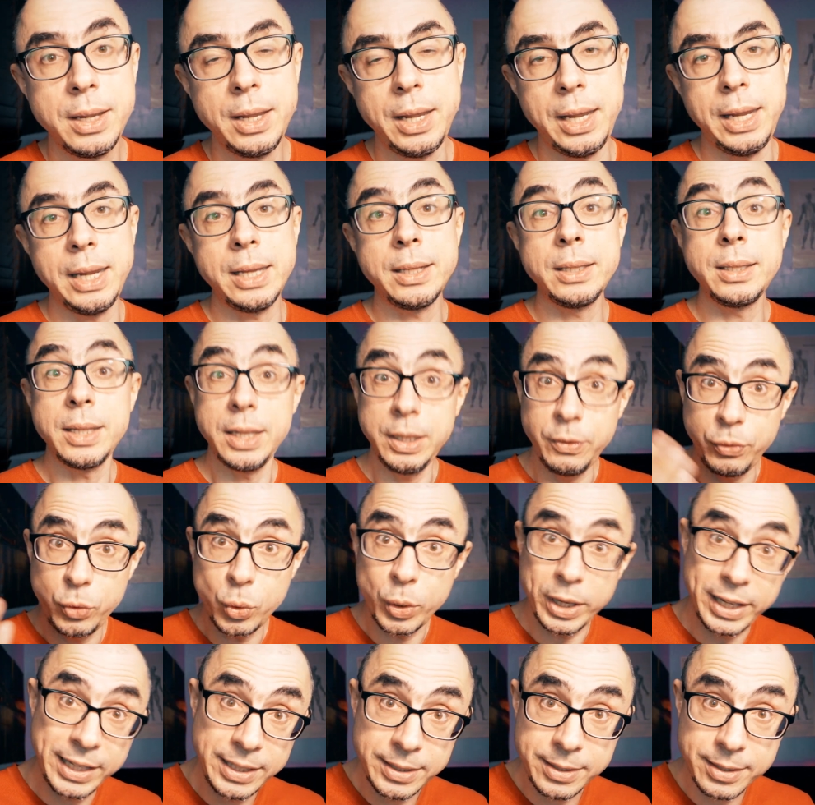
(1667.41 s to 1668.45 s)
And if you
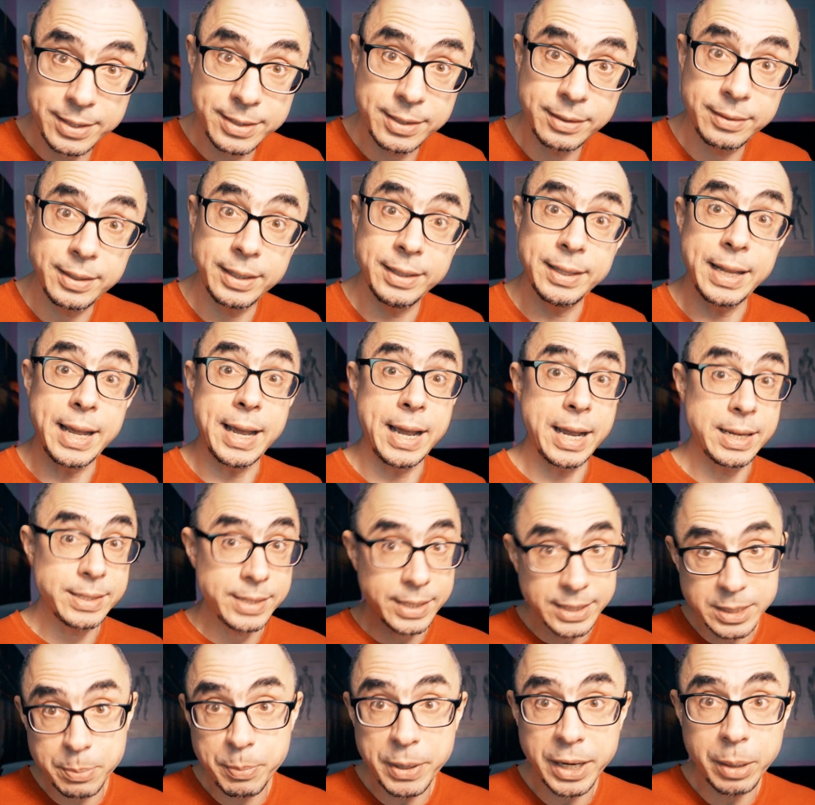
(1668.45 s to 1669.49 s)
are interested in other
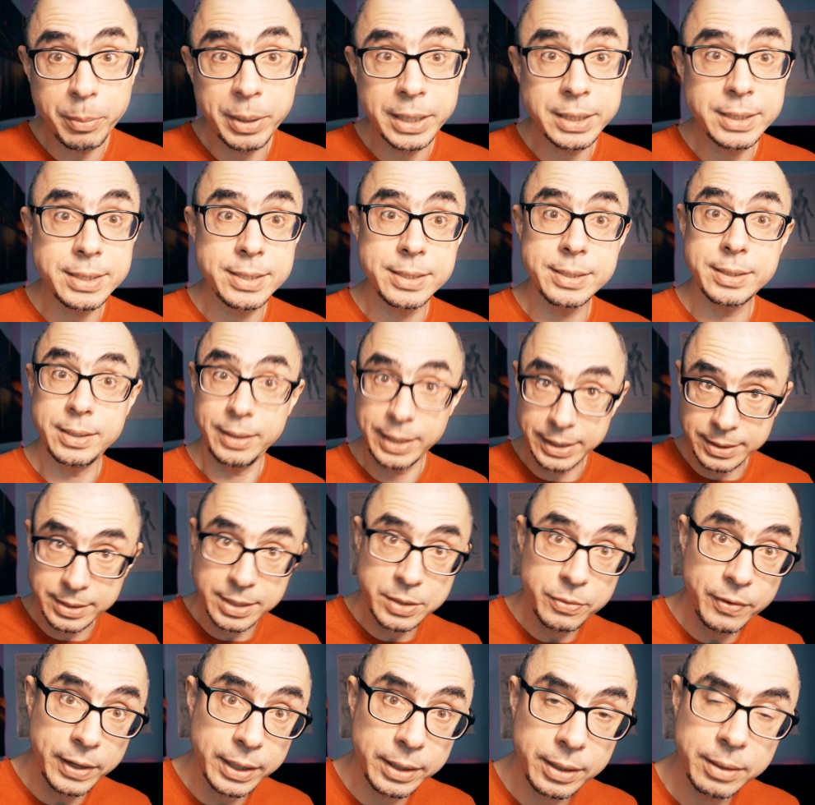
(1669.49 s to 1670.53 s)
experiments like
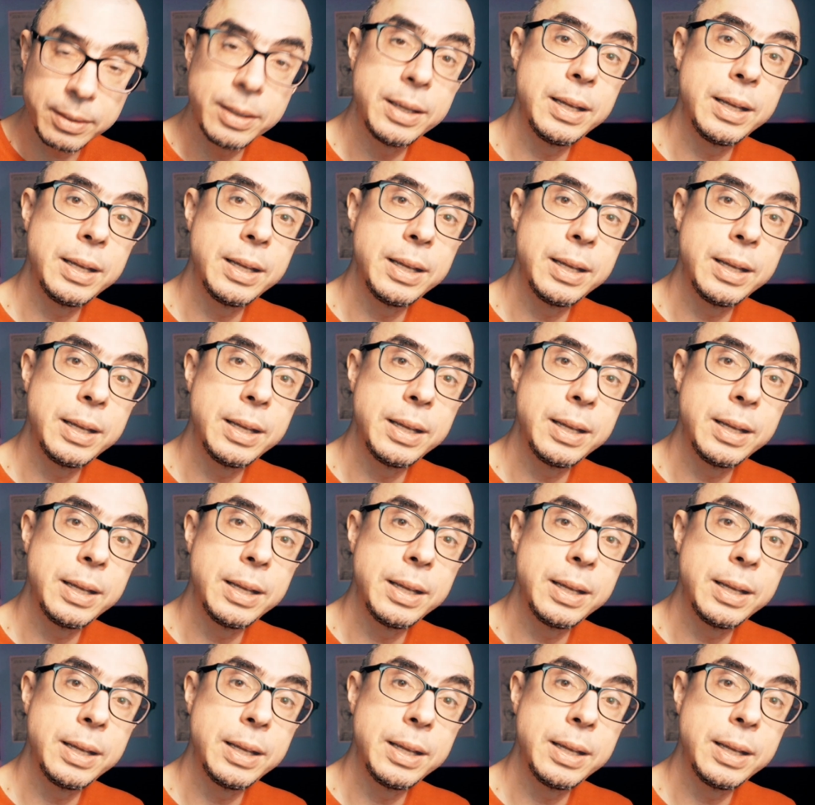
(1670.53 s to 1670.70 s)
this one,